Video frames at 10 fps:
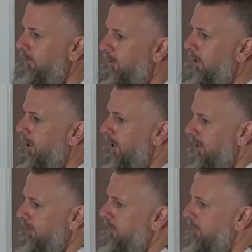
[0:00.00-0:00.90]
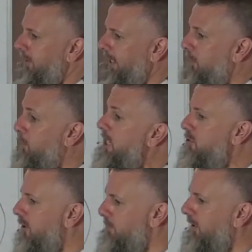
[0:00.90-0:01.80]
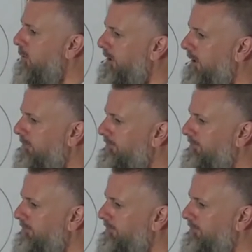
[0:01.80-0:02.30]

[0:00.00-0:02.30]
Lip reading: So there seems to be, like, a pre-judgment going on?